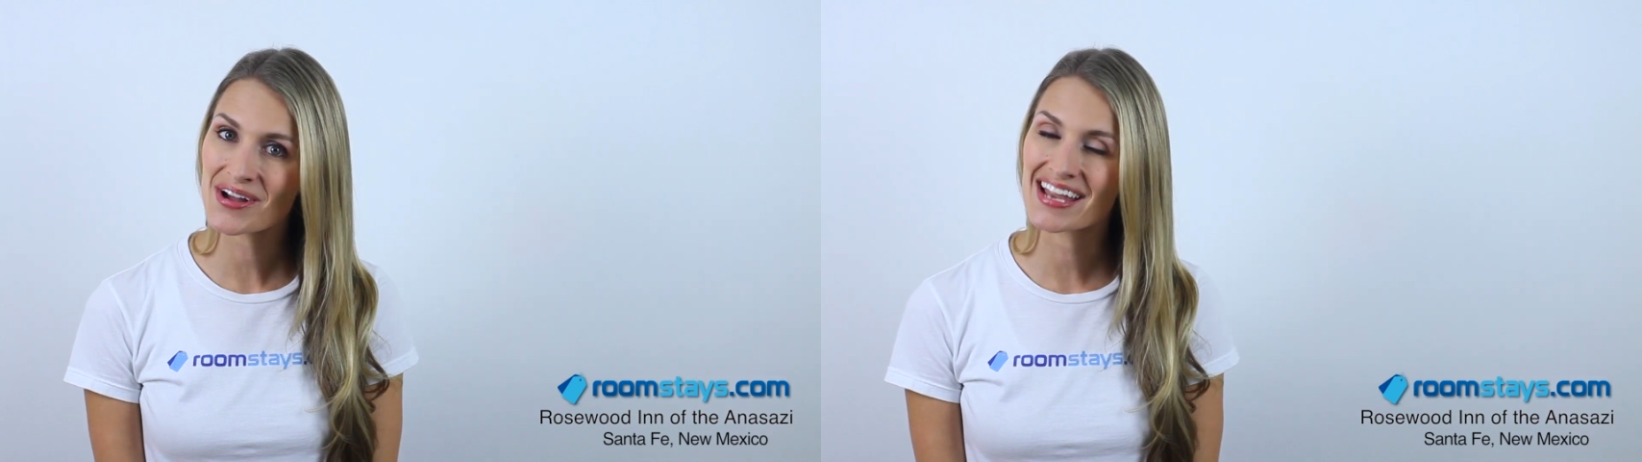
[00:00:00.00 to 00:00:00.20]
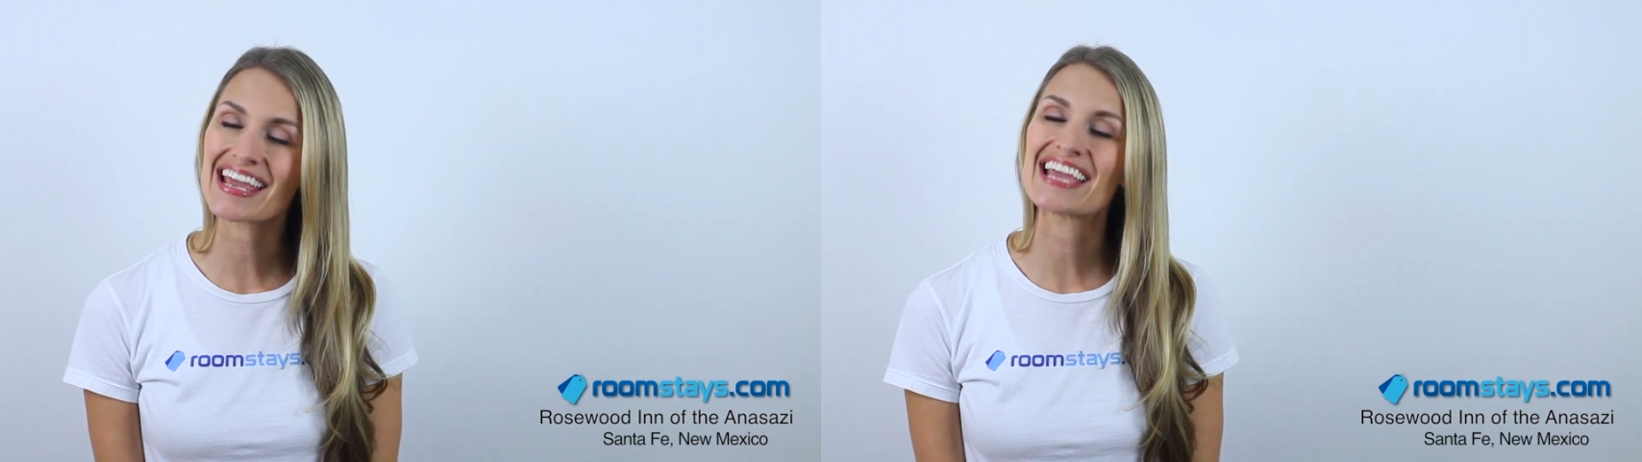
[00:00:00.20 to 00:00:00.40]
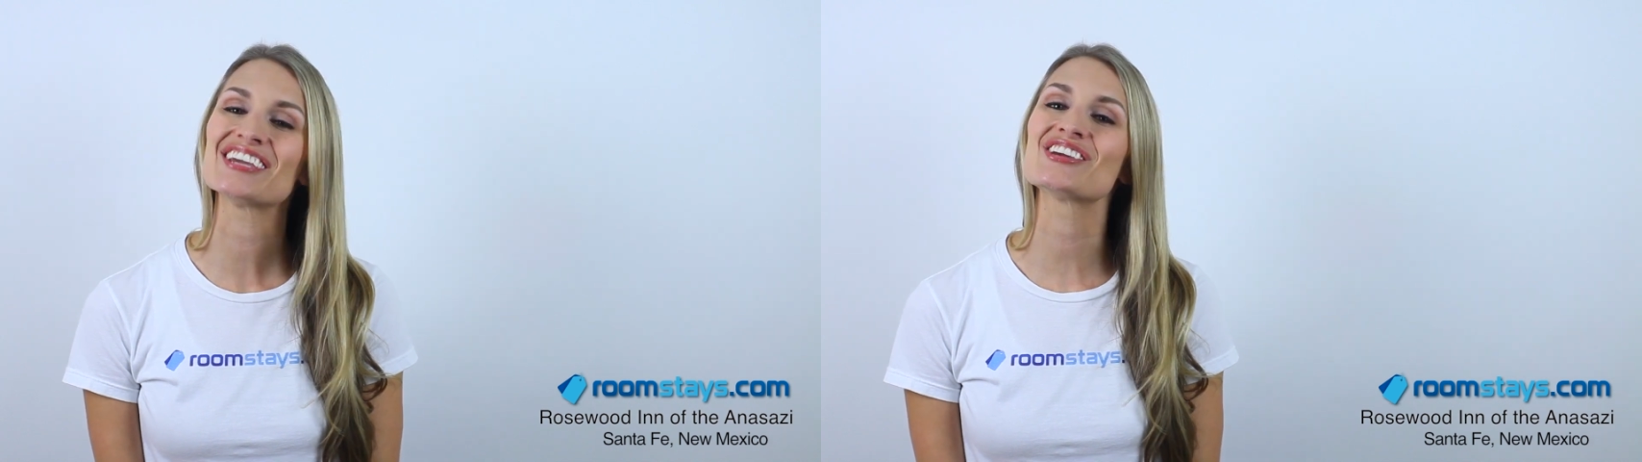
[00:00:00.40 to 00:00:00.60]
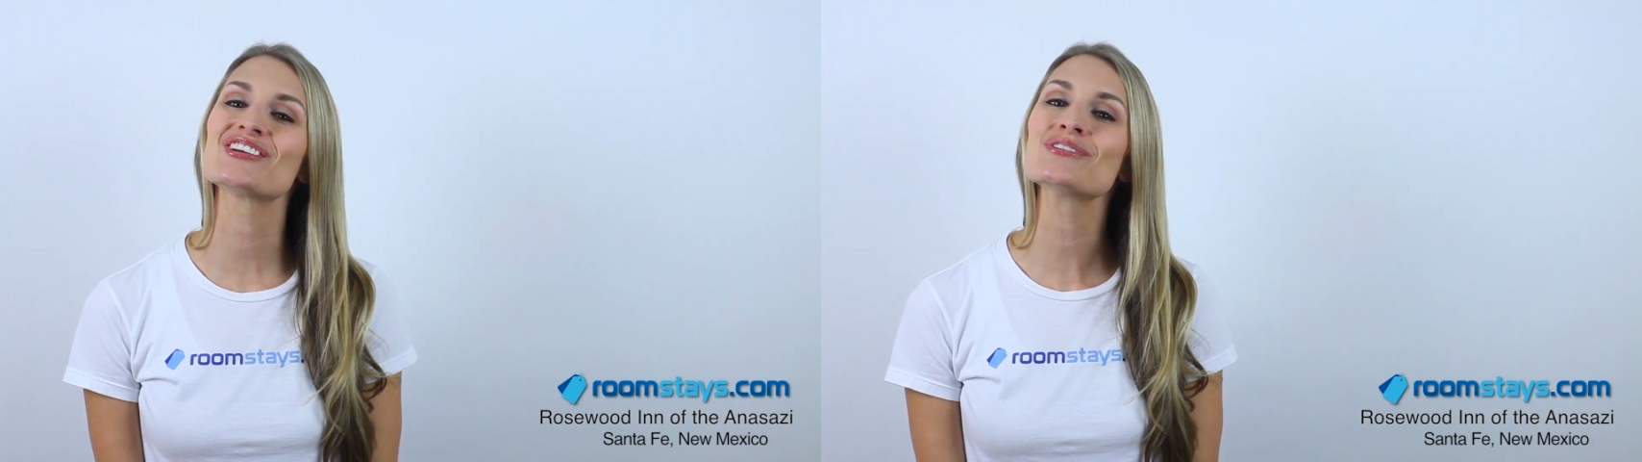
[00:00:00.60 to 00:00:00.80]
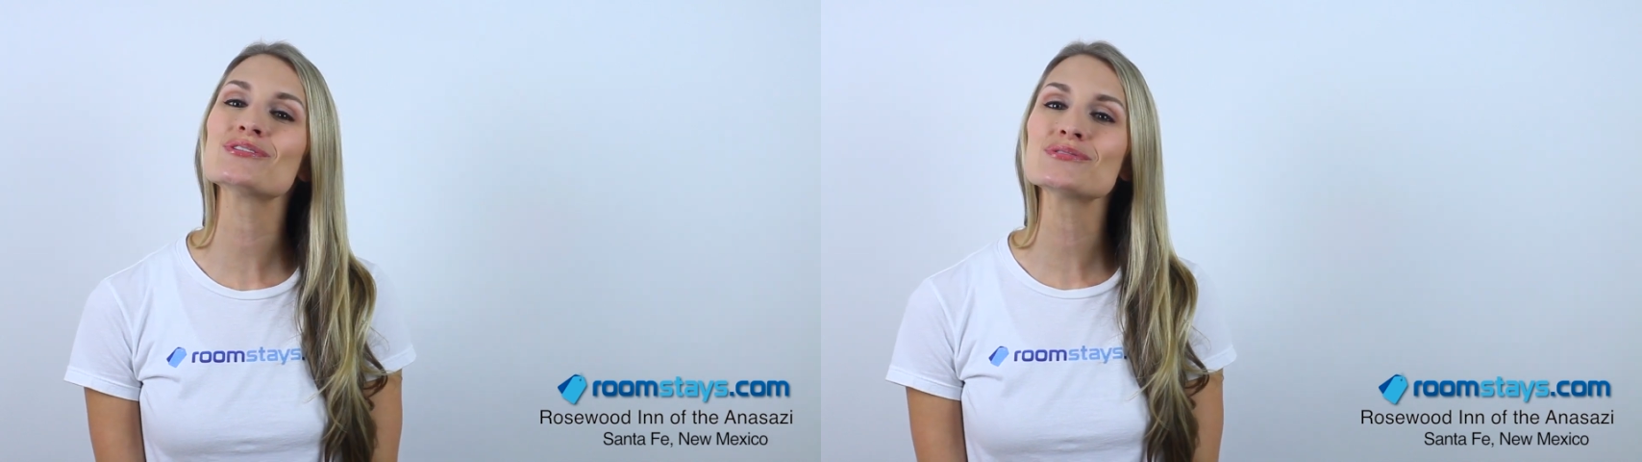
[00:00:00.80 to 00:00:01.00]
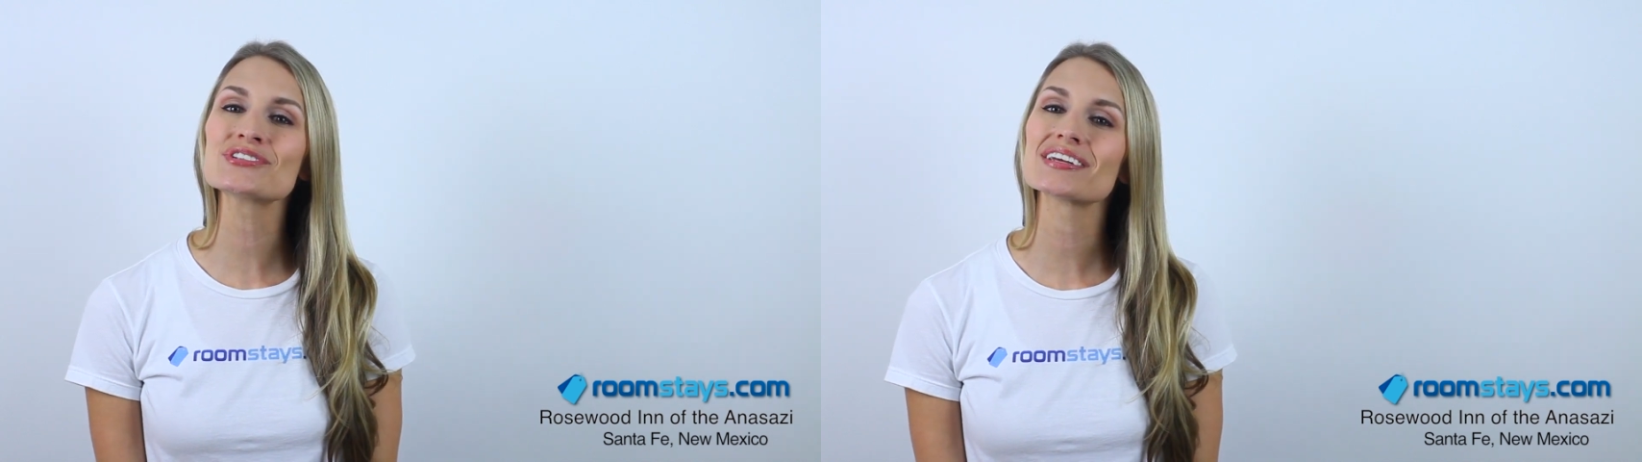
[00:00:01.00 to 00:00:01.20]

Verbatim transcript: and a huge